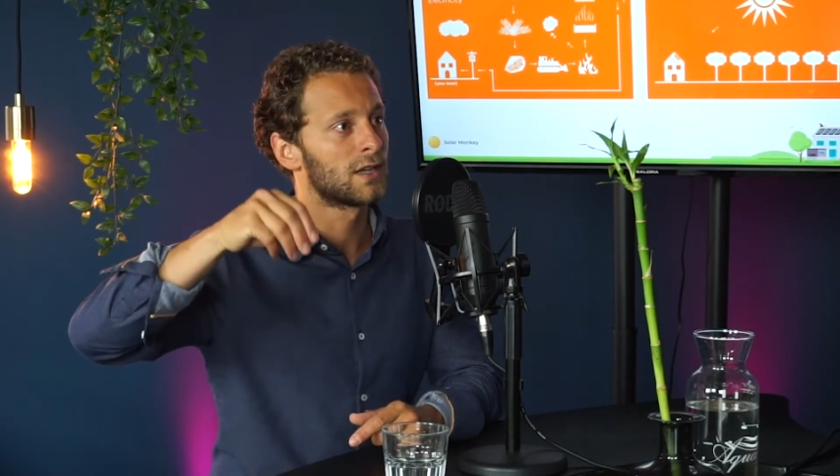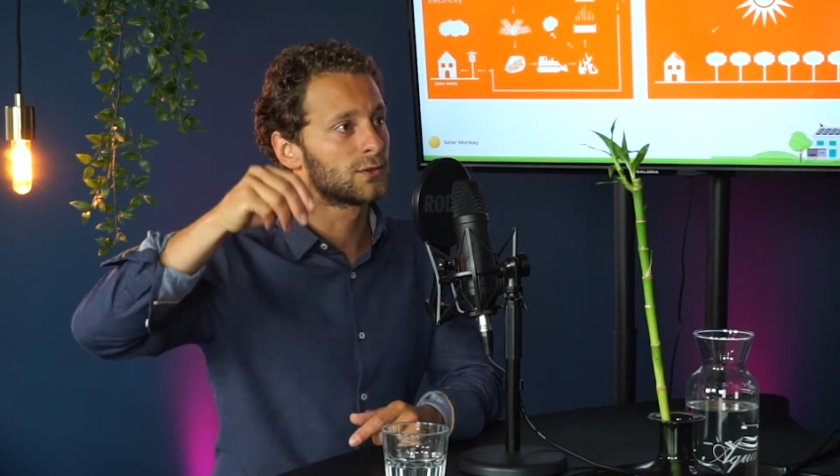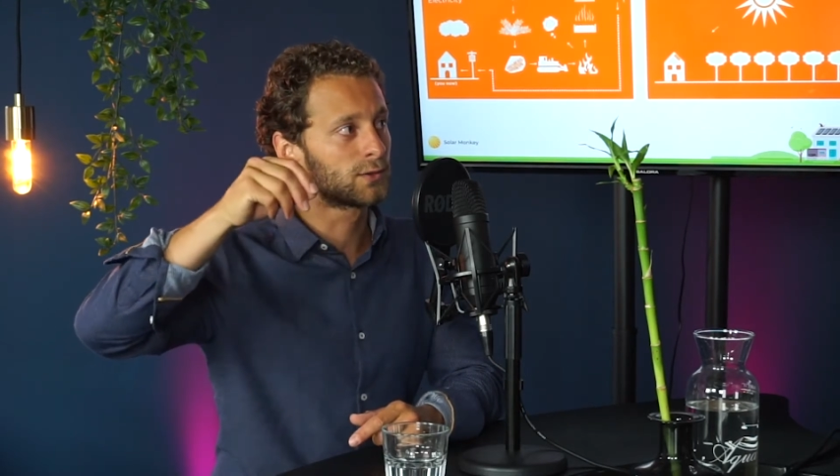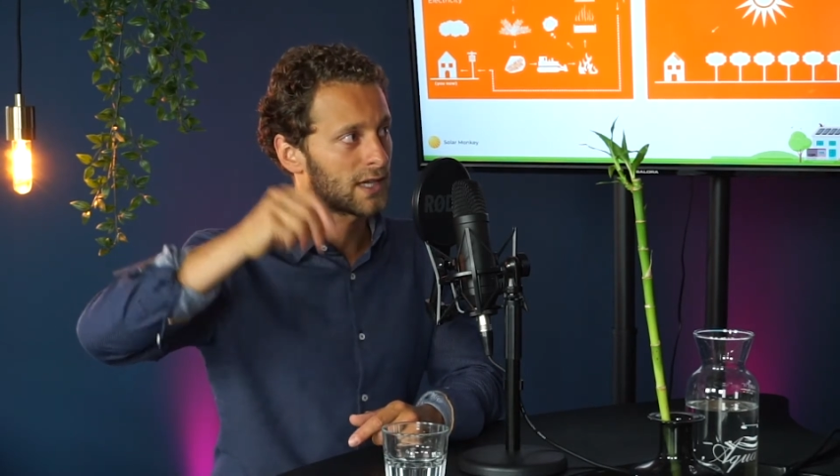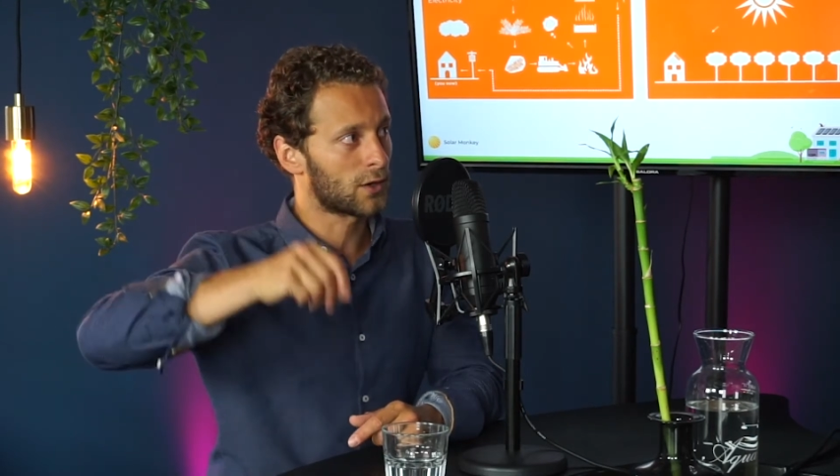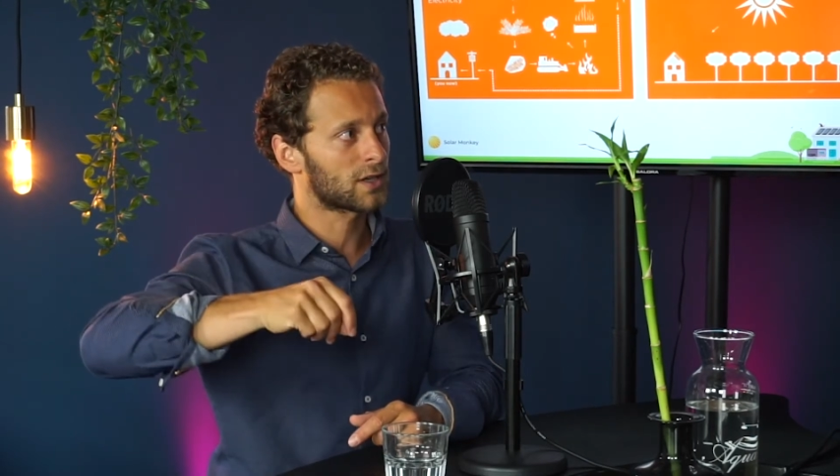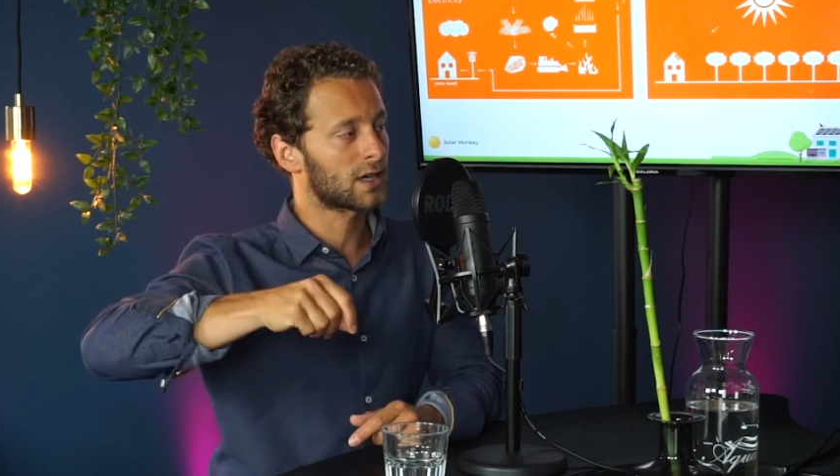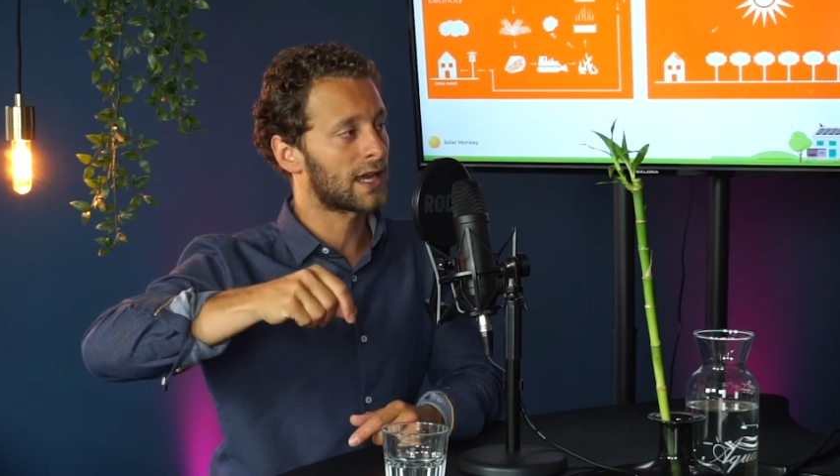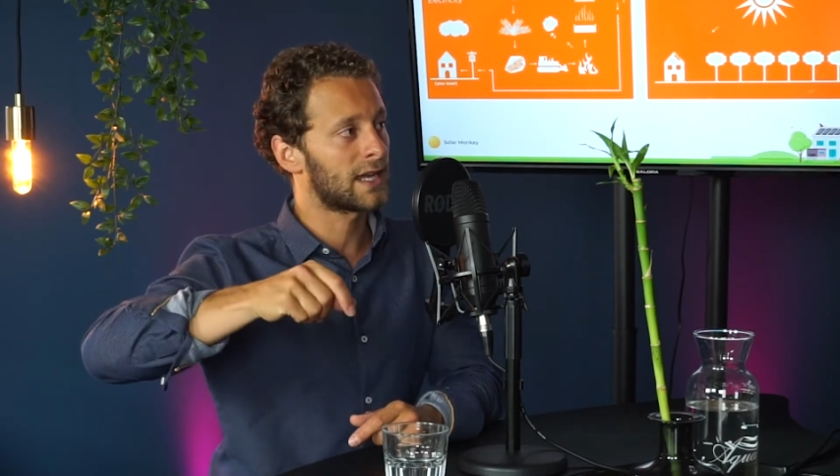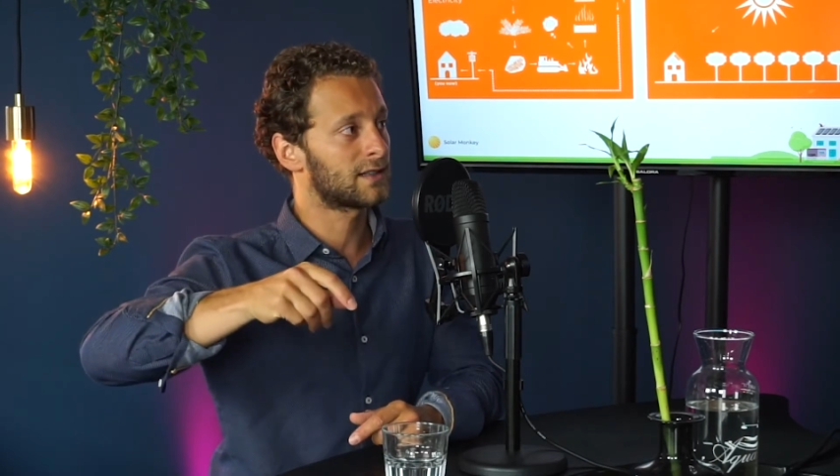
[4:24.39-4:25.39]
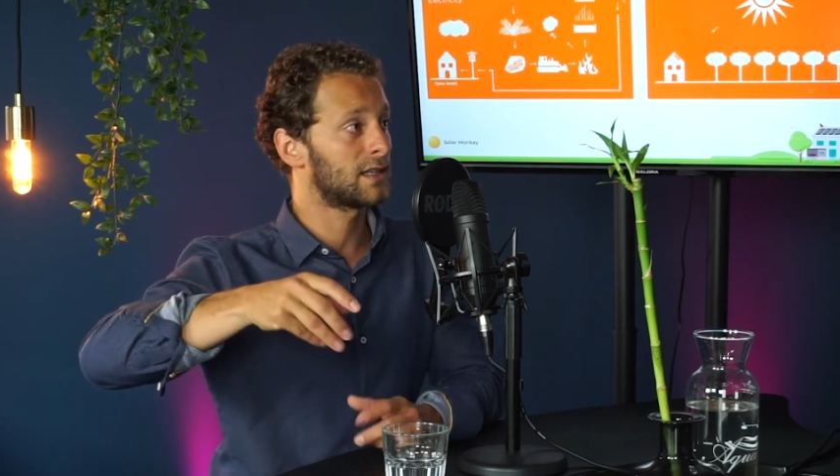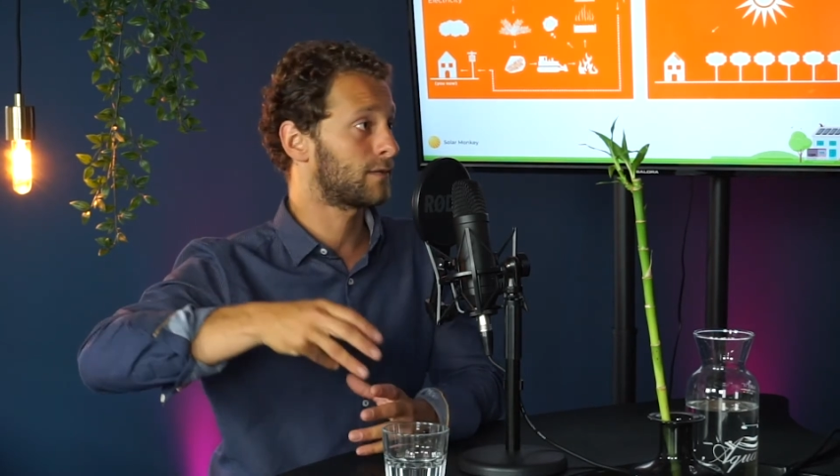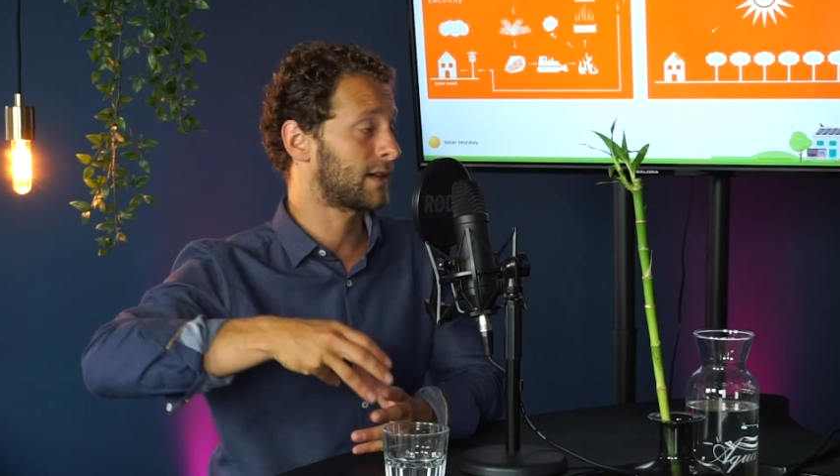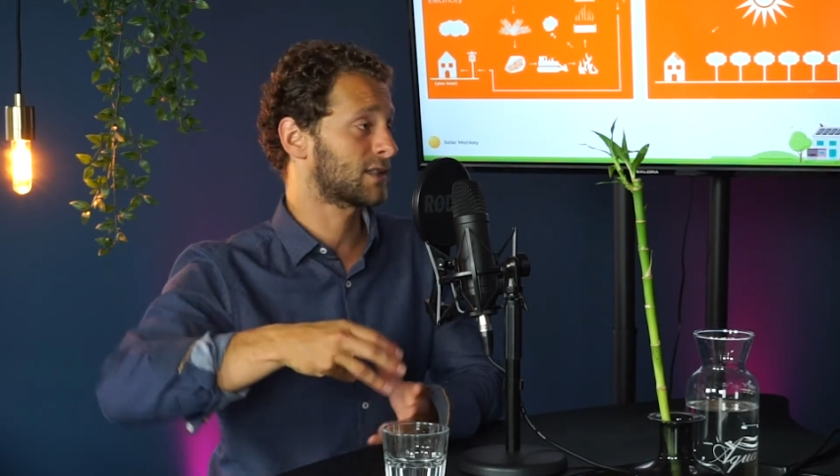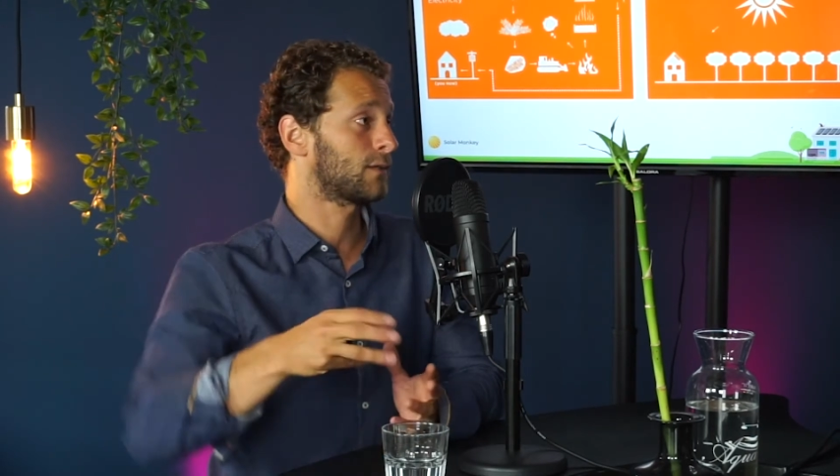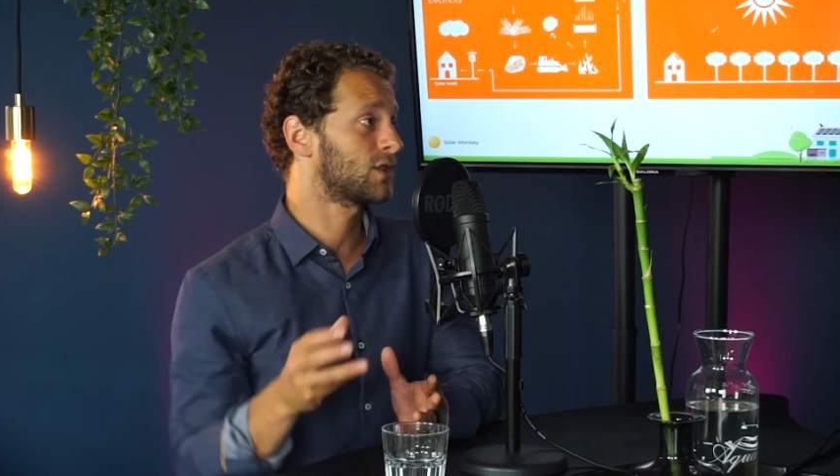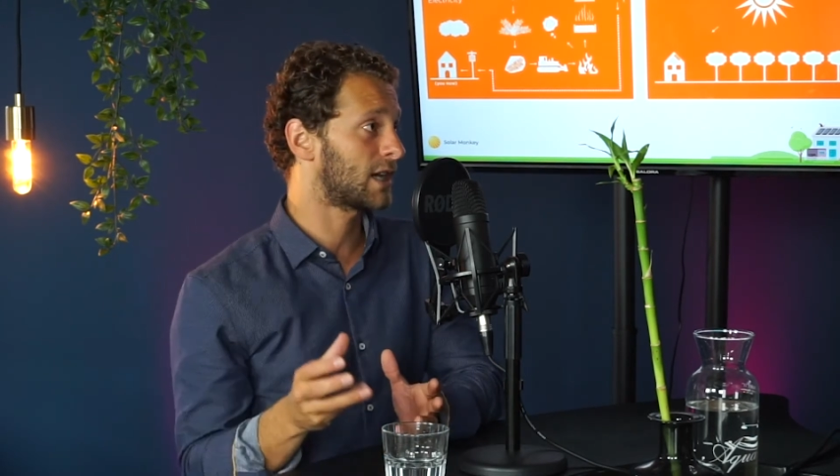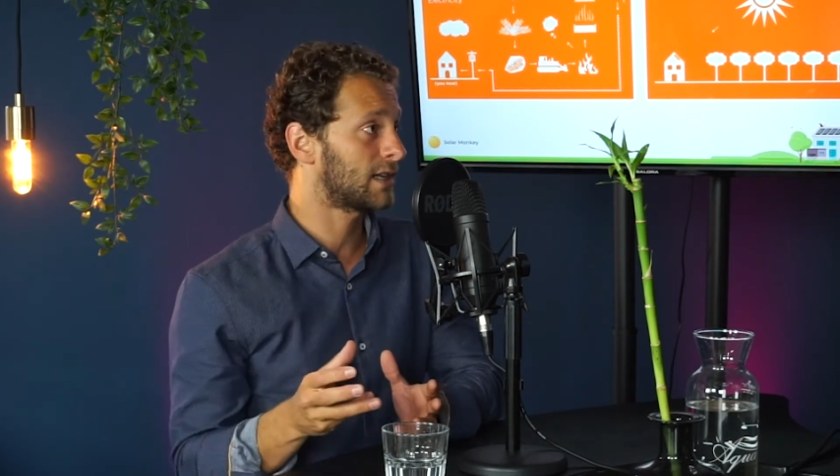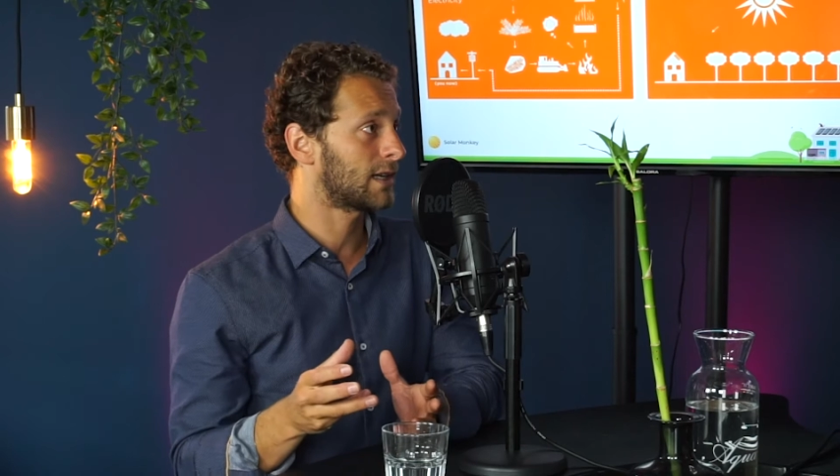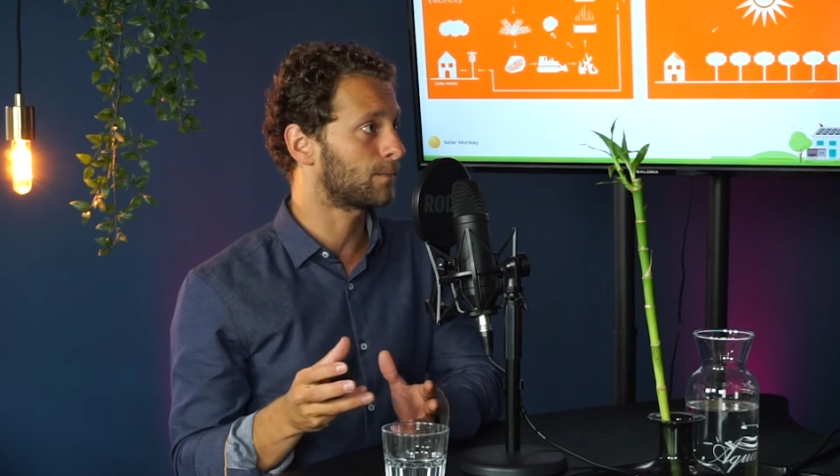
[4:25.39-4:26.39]
to calculate the effects of
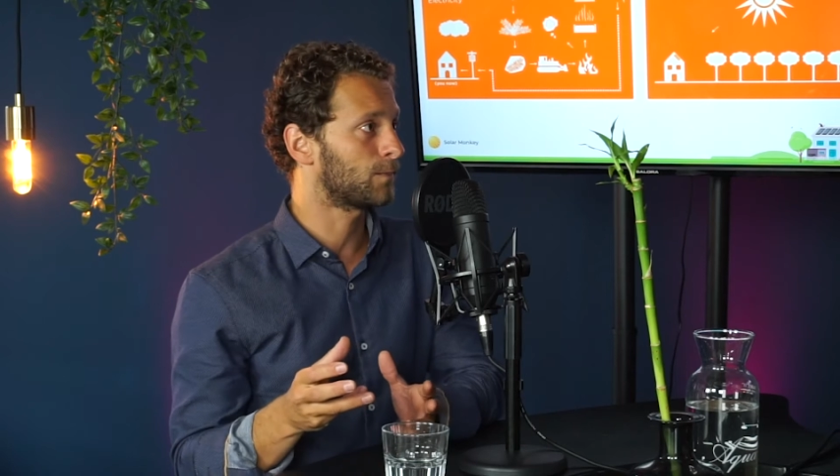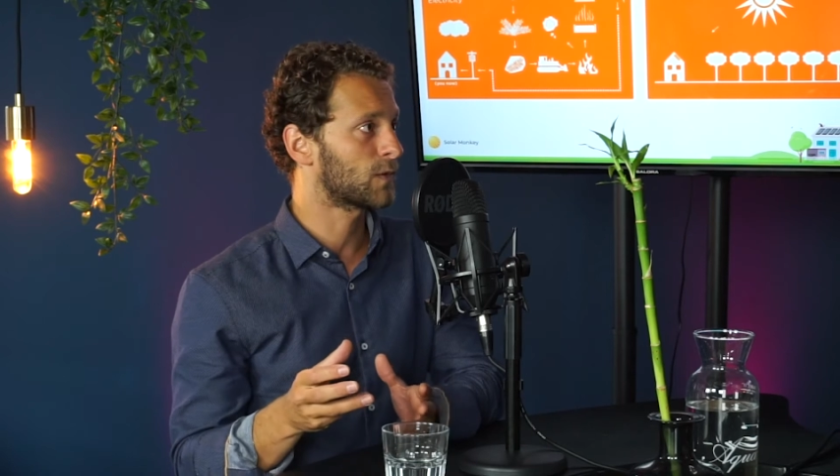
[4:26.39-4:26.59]
shading.